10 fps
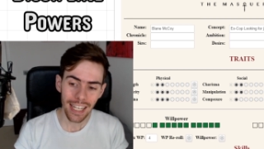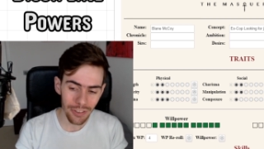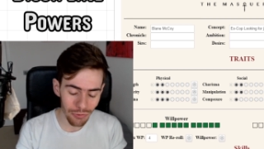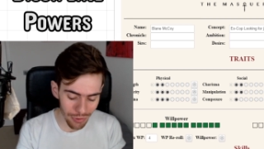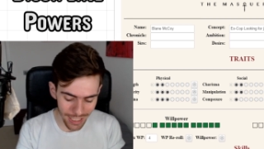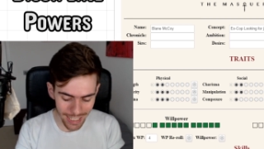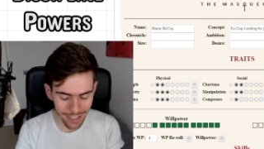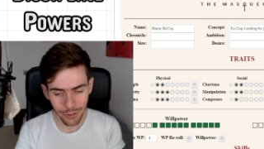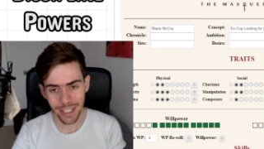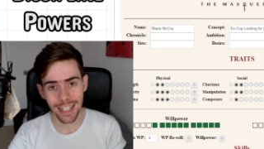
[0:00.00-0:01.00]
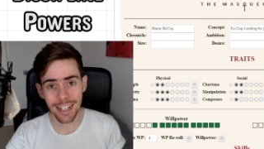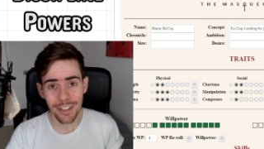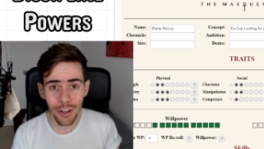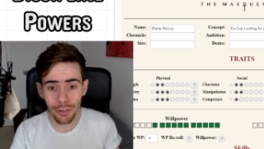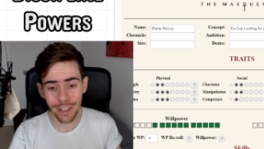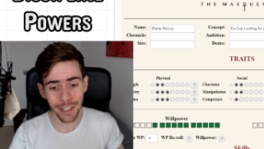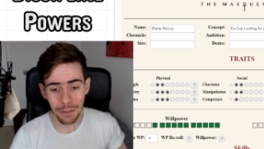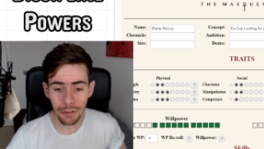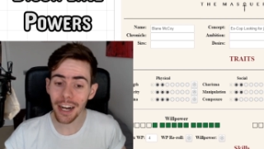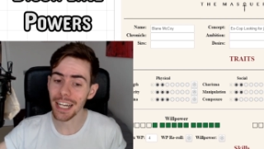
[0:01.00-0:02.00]
is really interested in solving
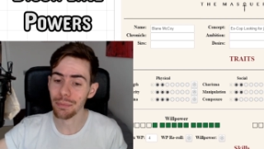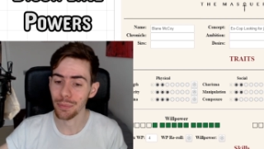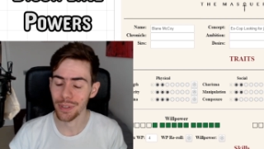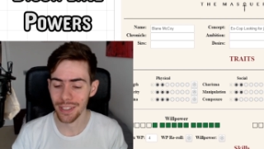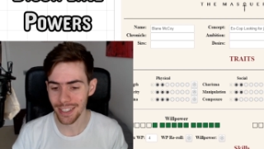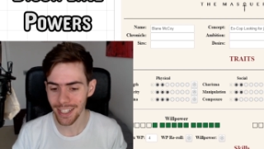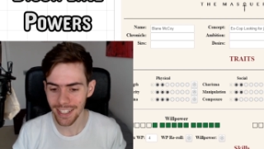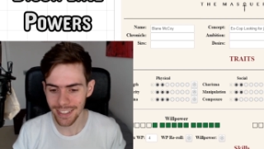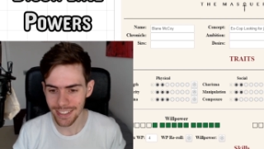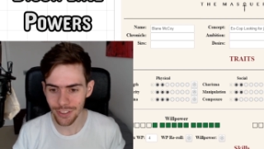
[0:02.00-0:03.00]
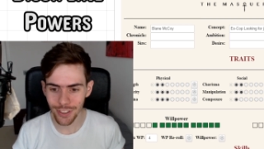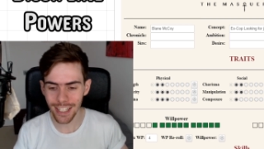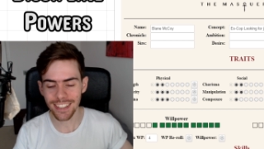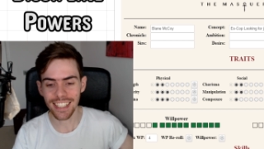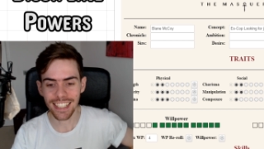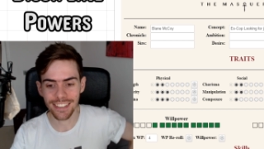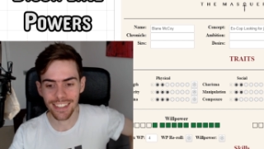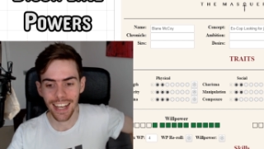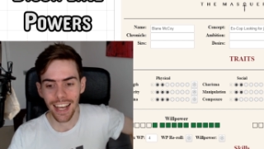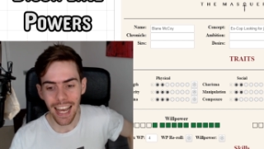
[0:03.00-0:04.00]
crimes and justice.